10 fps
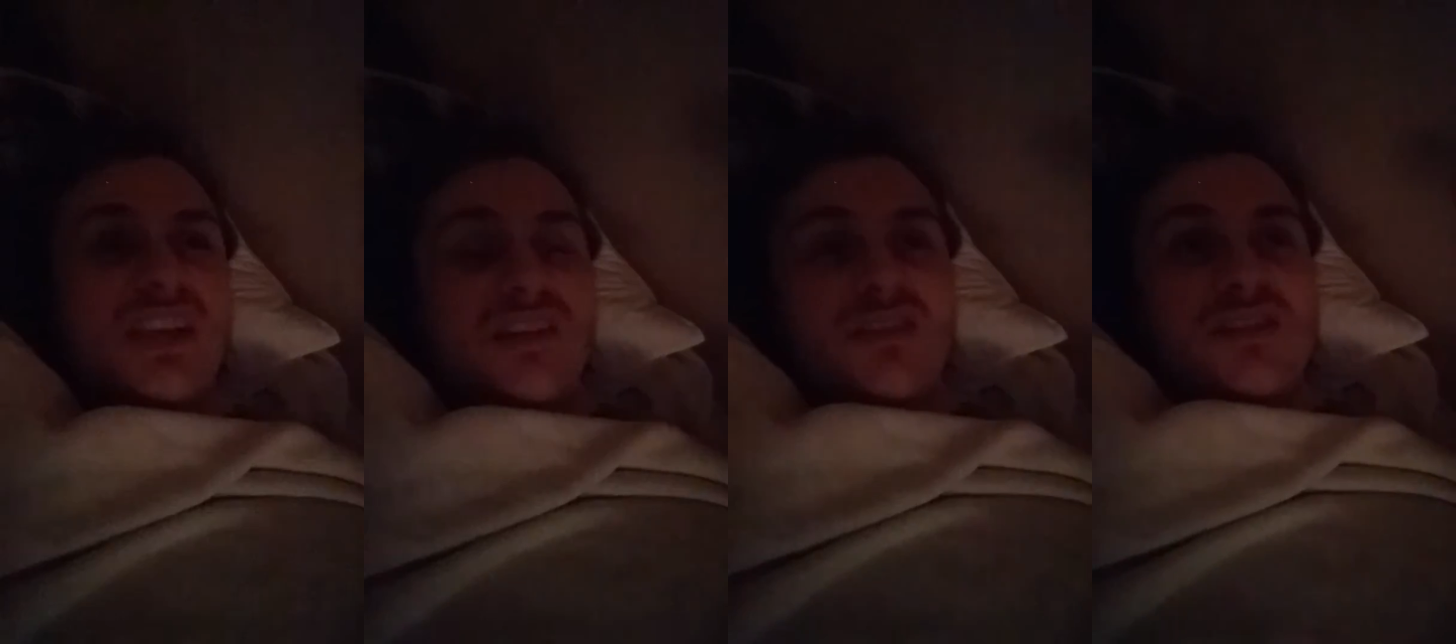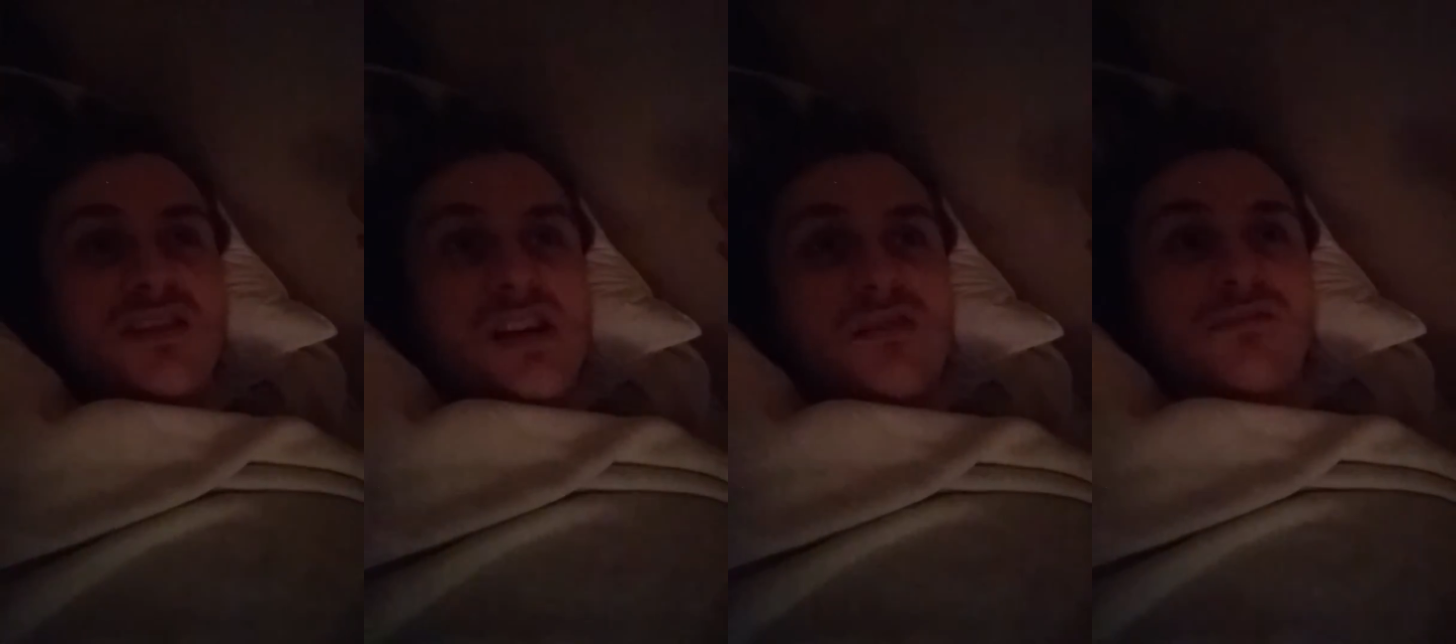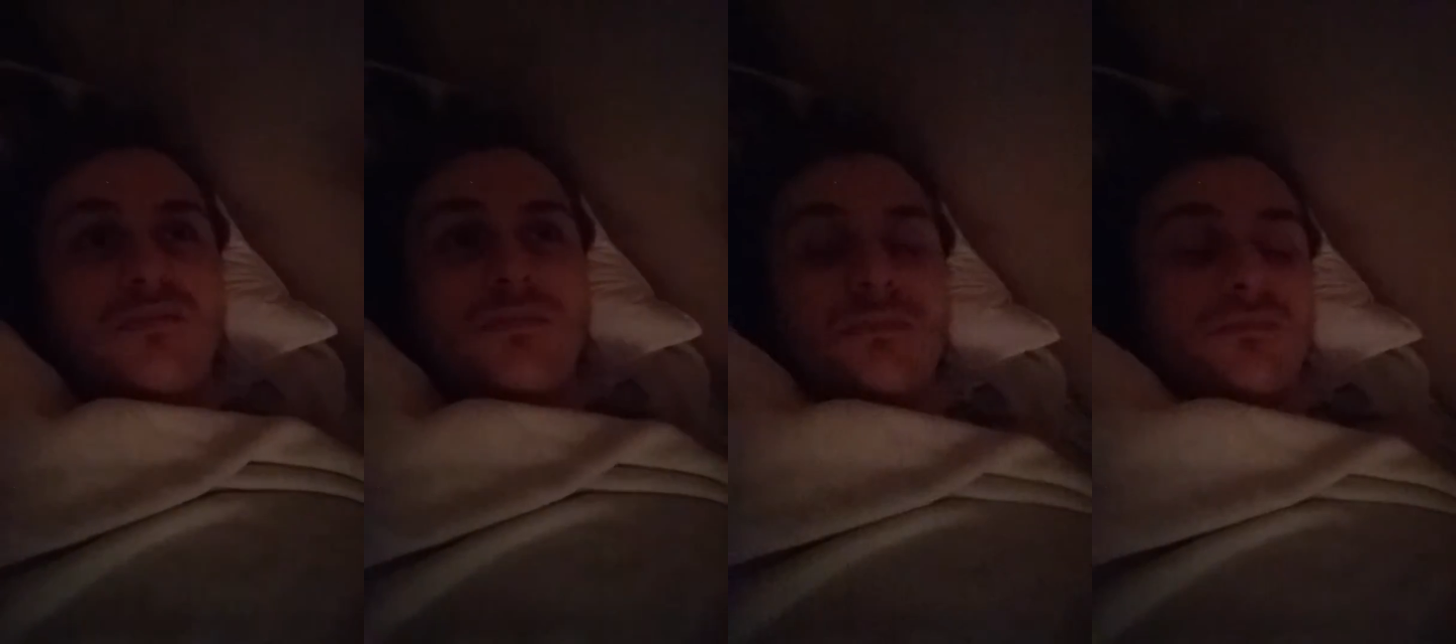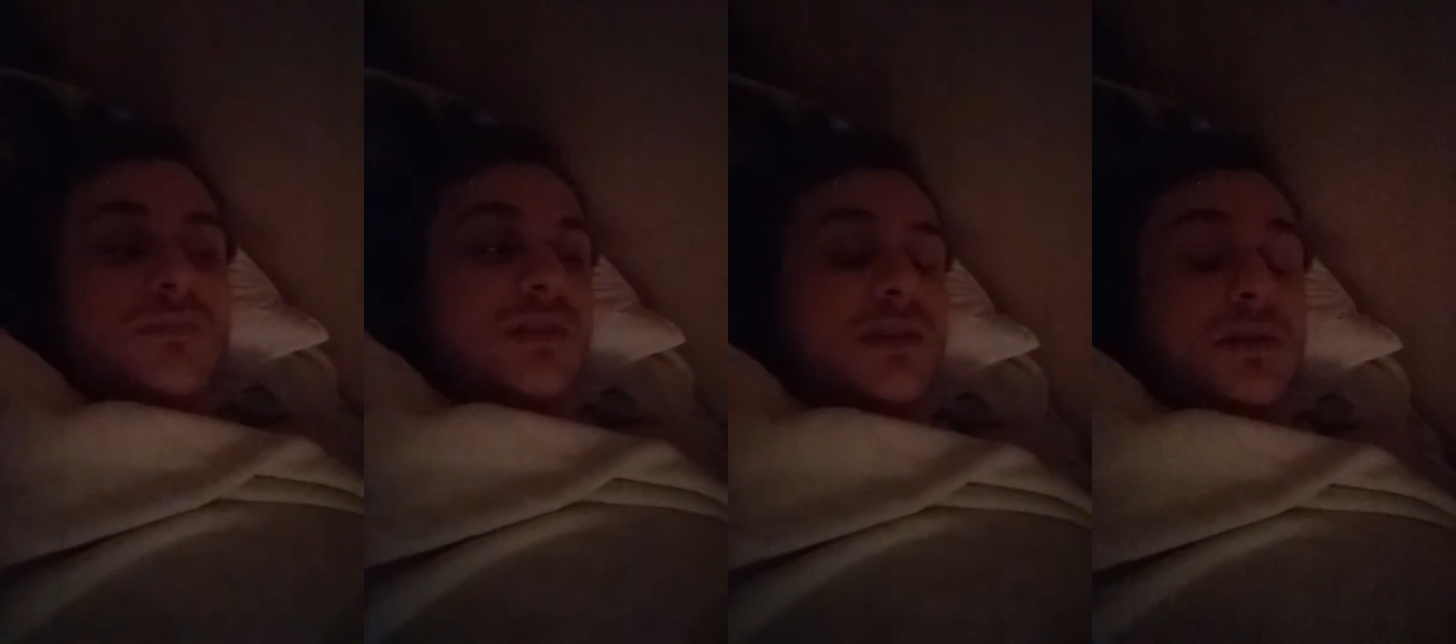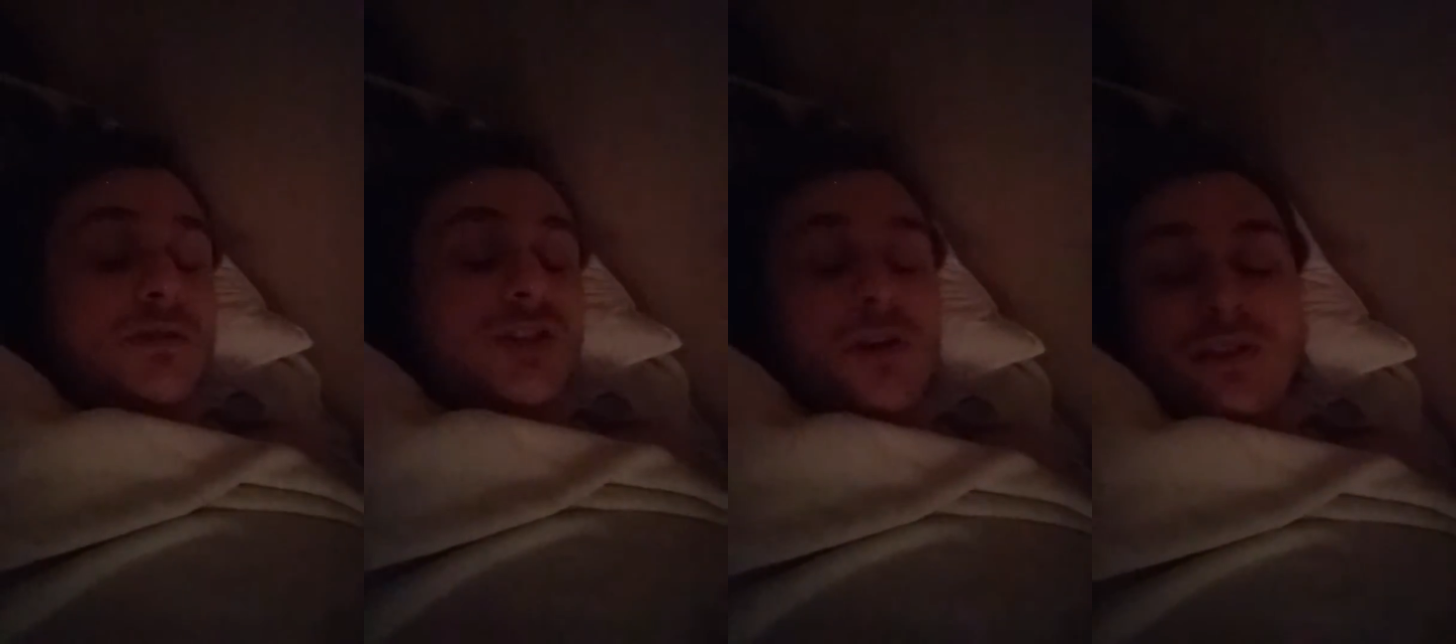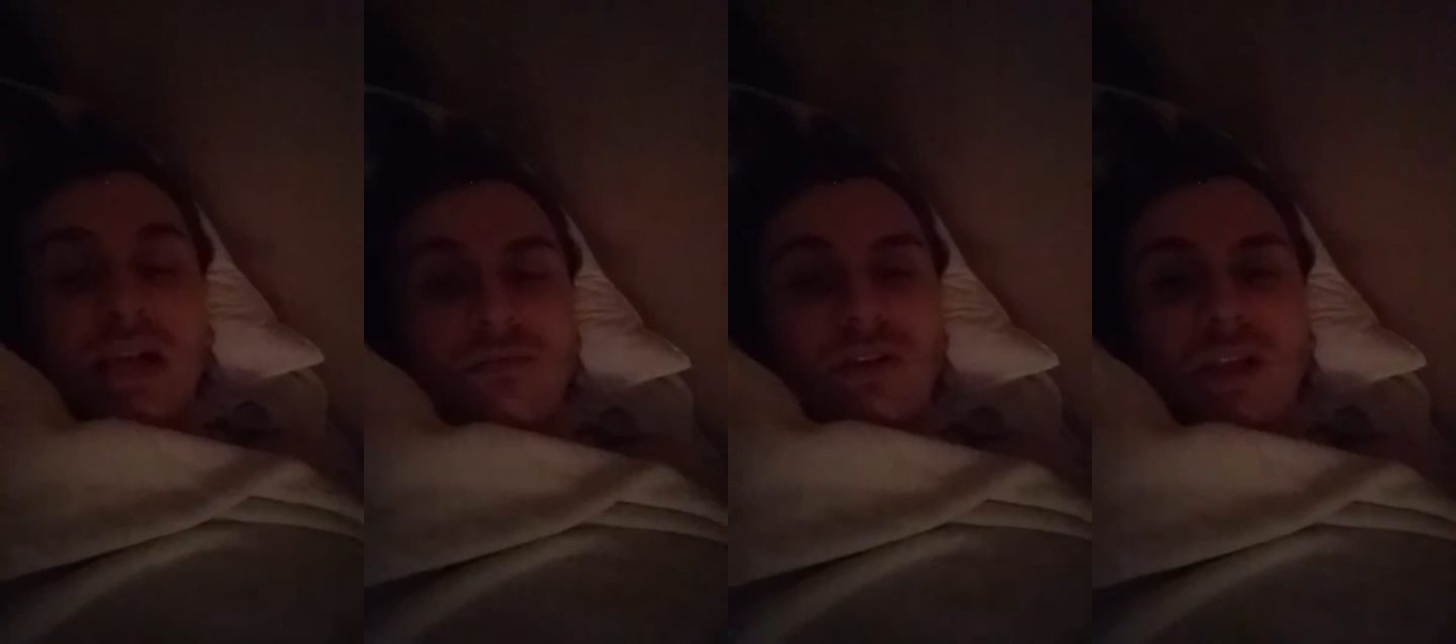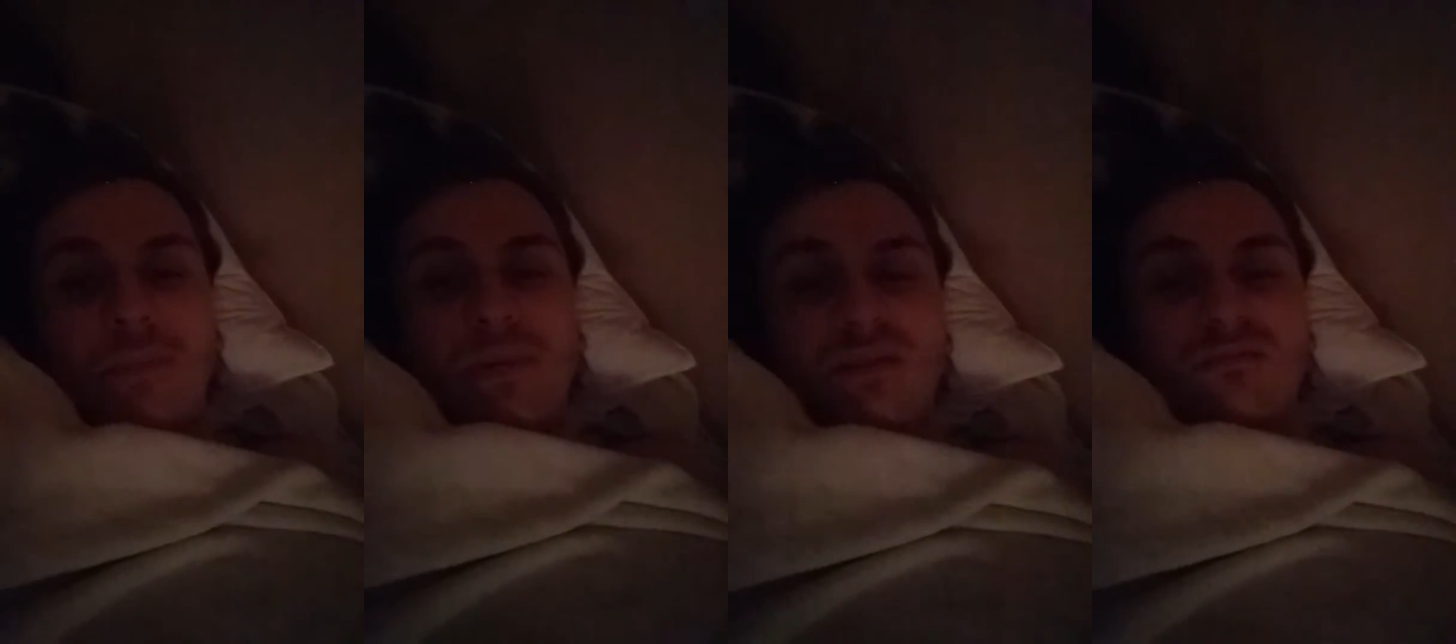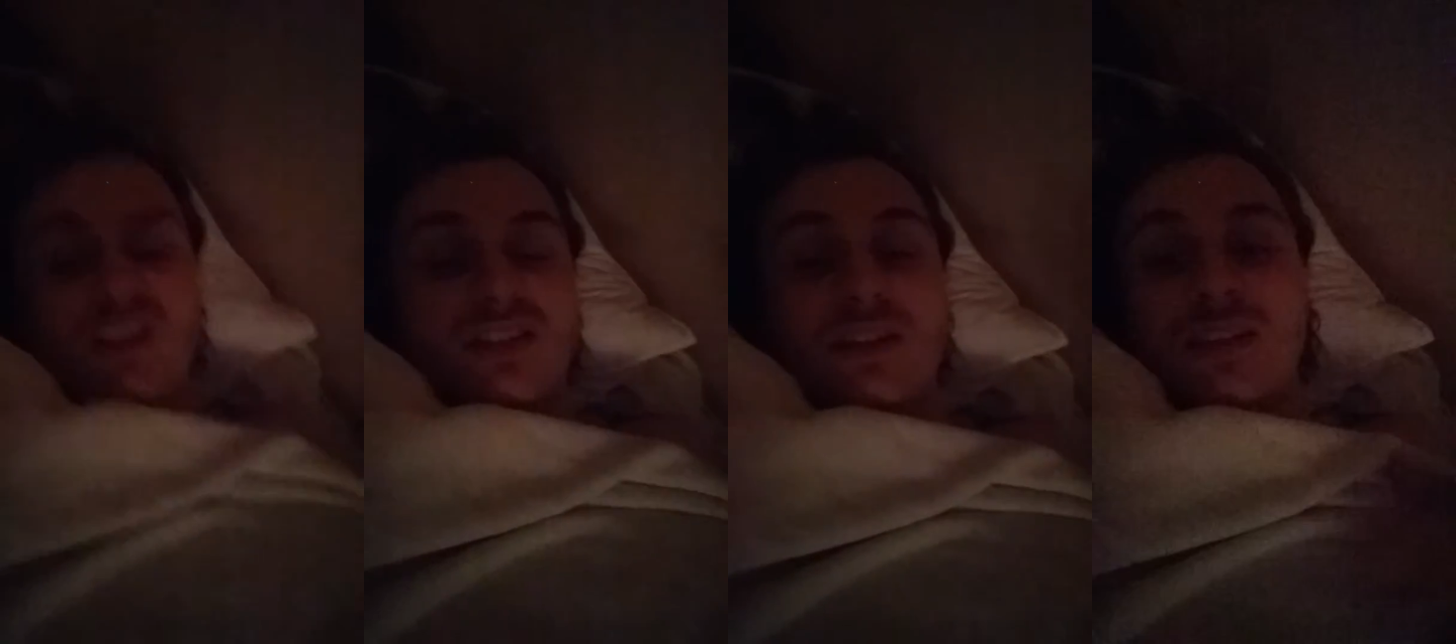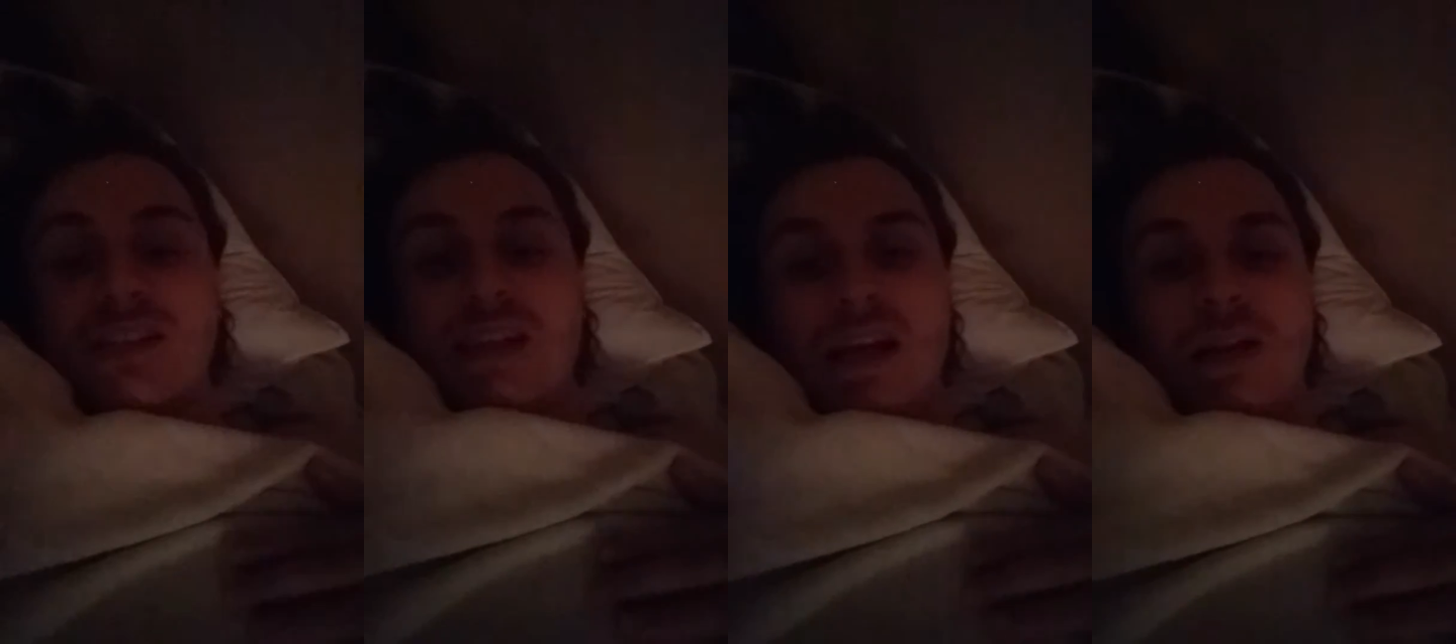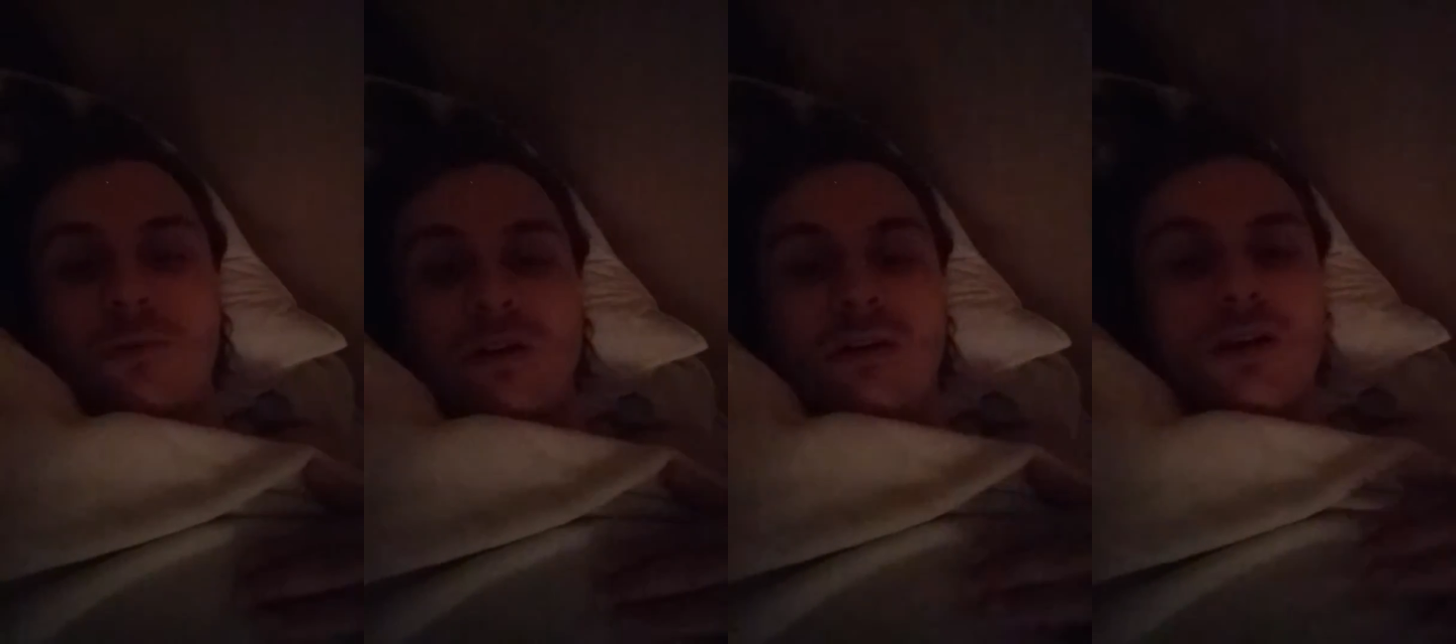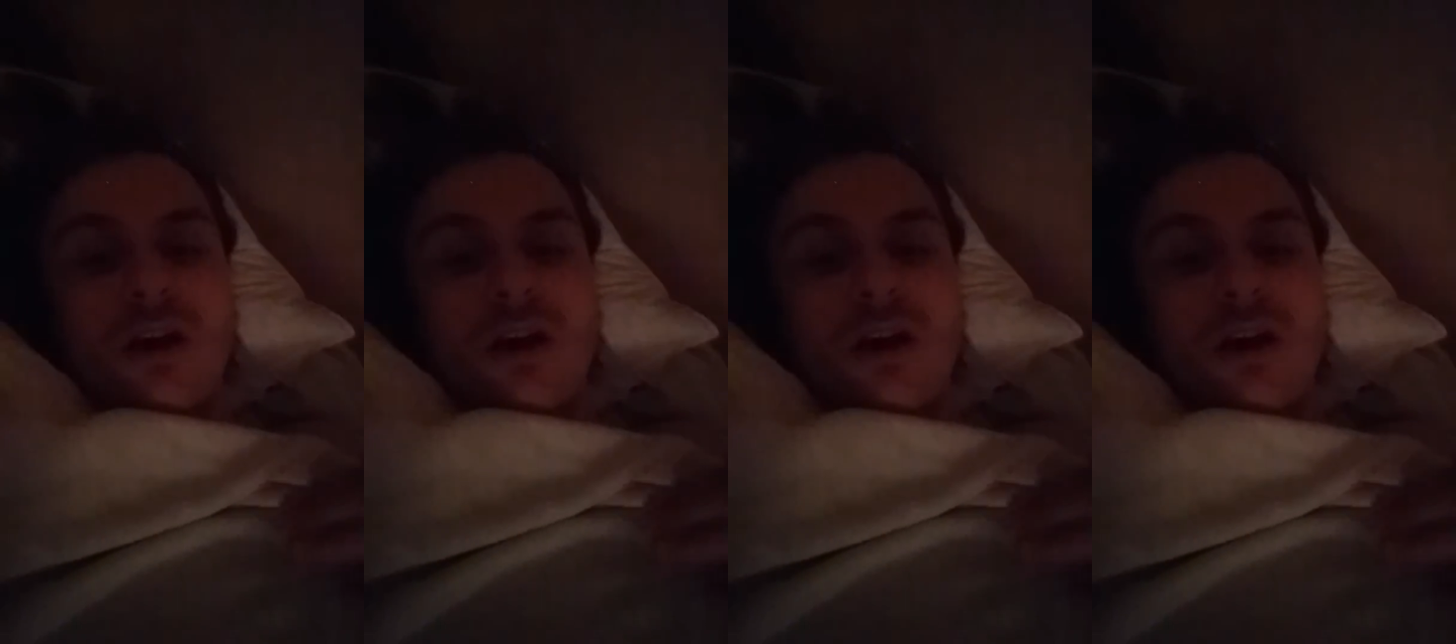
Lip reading: and shoots out the lip and doesn't listen to anyone.